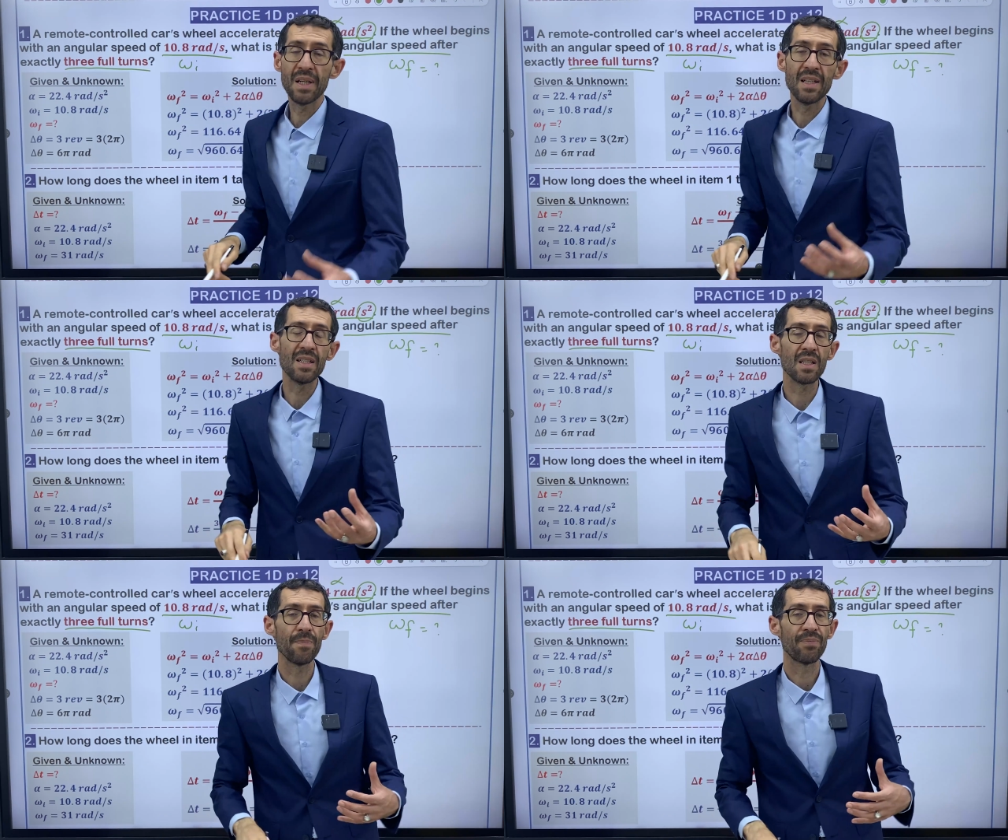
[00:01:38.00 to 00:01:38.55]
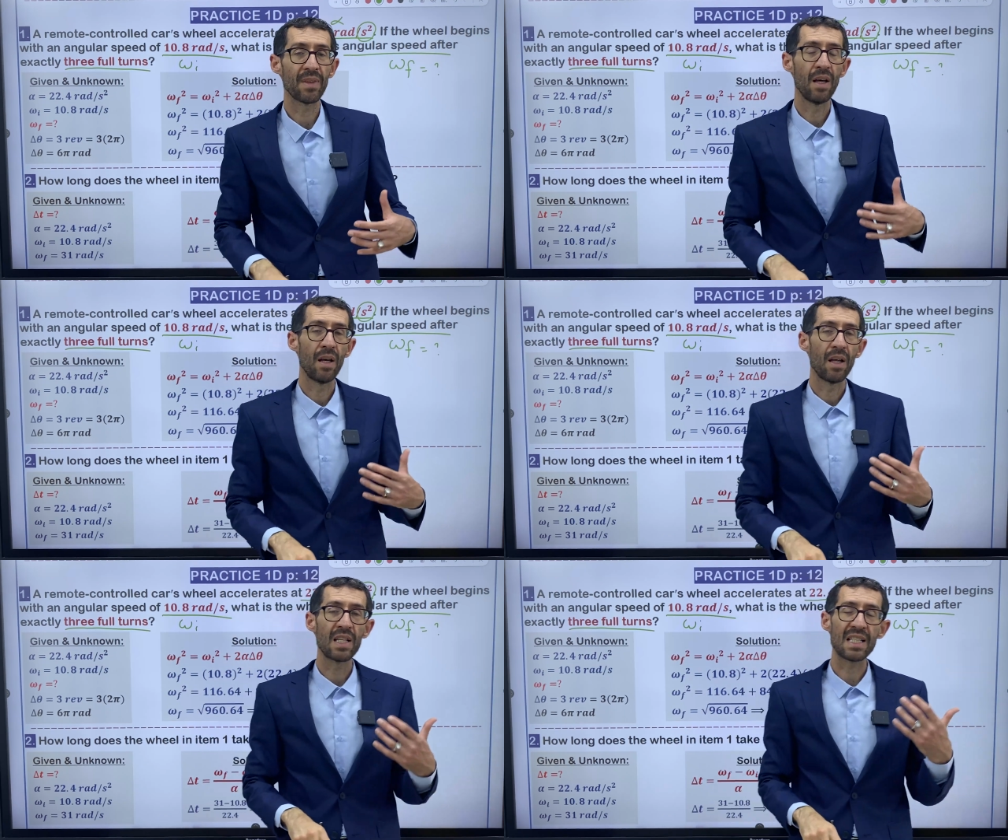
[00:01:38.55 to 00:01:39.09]
means
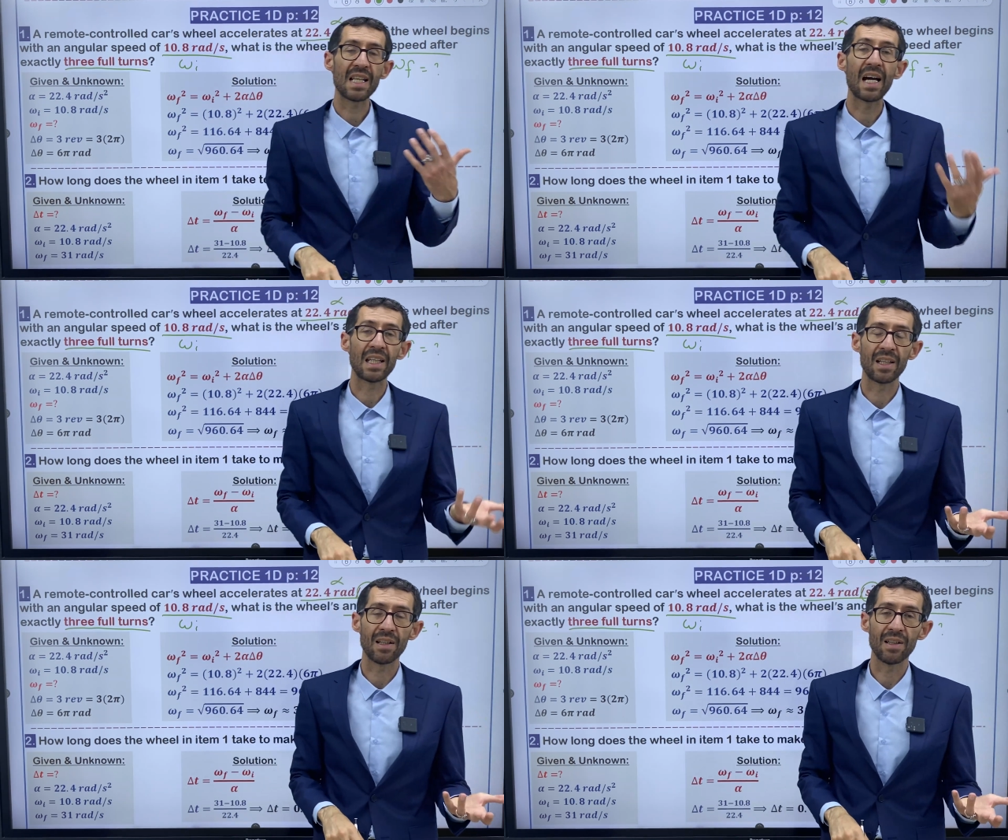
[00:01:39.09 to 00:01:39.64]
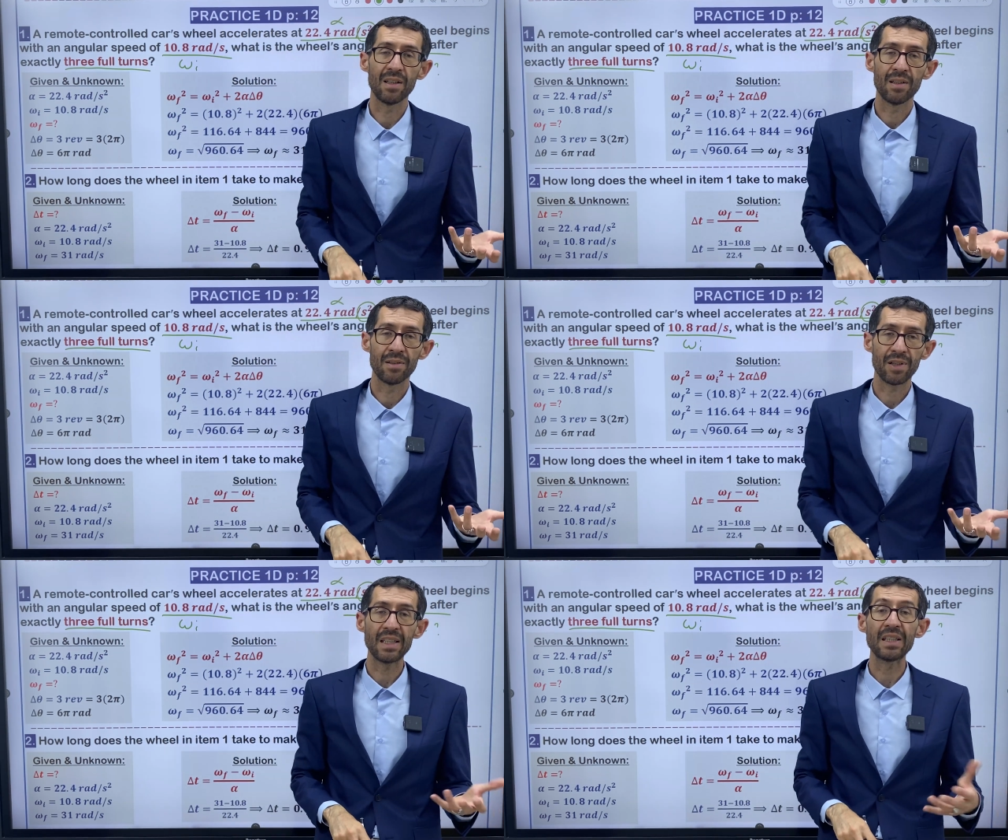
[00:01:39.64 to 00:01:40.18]
cycle,
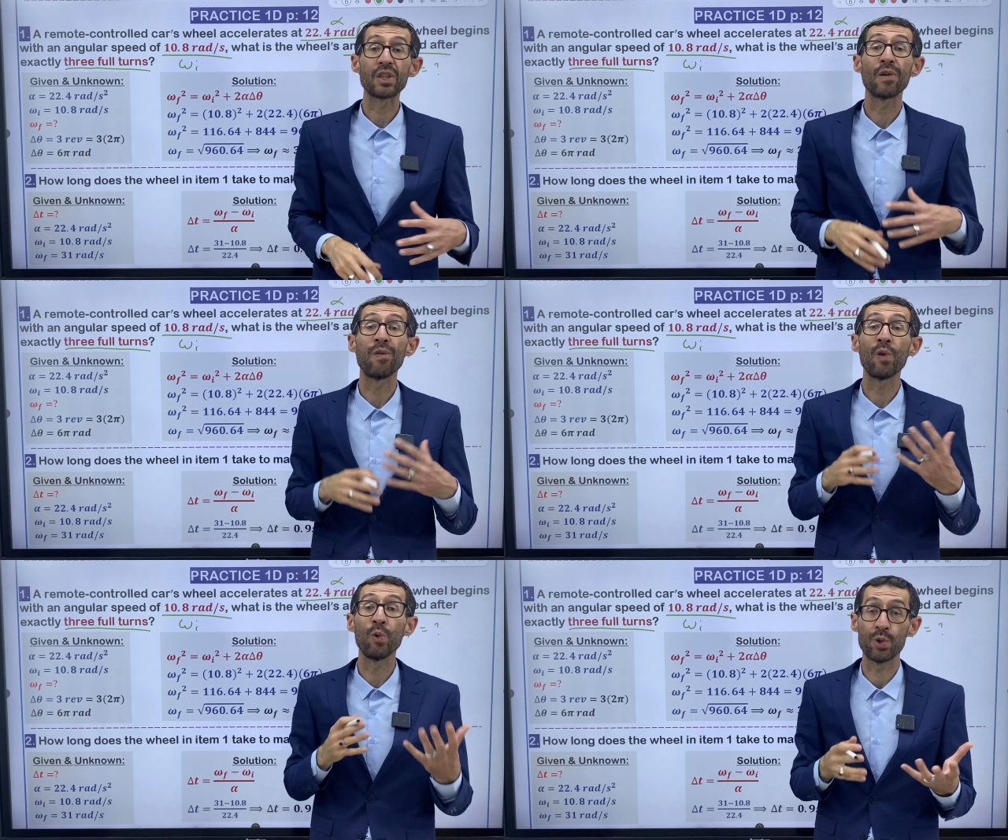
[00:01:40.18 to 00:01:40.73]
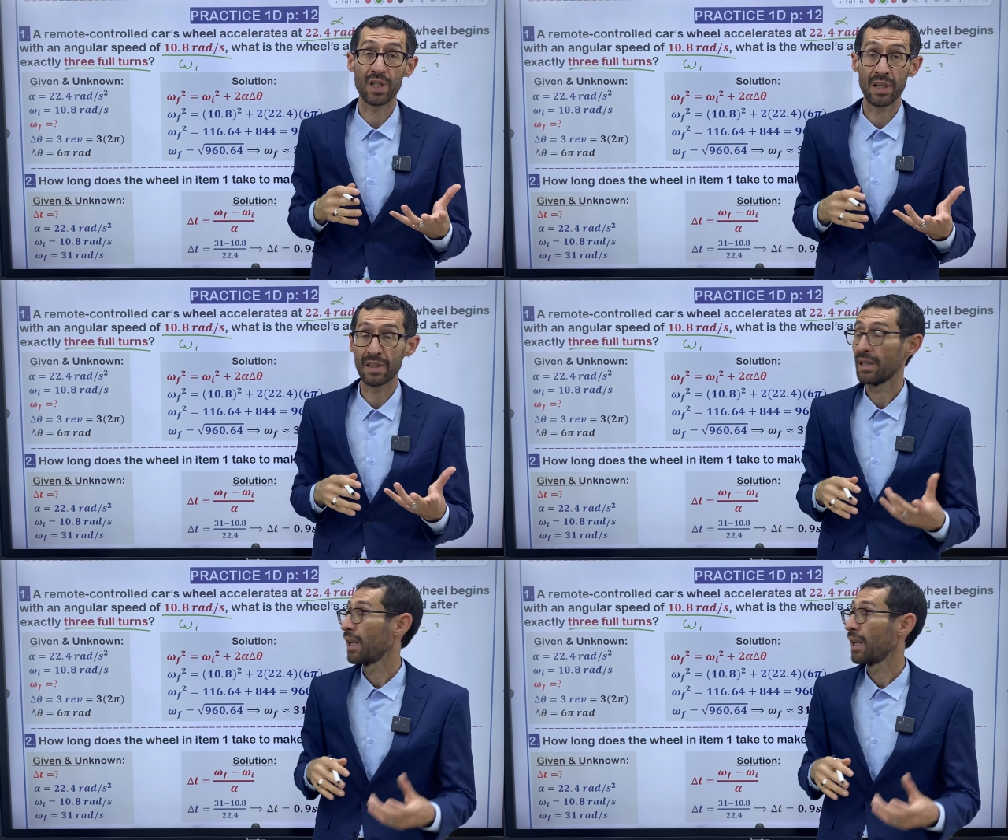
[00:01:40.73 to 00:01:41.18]
right? Revolution.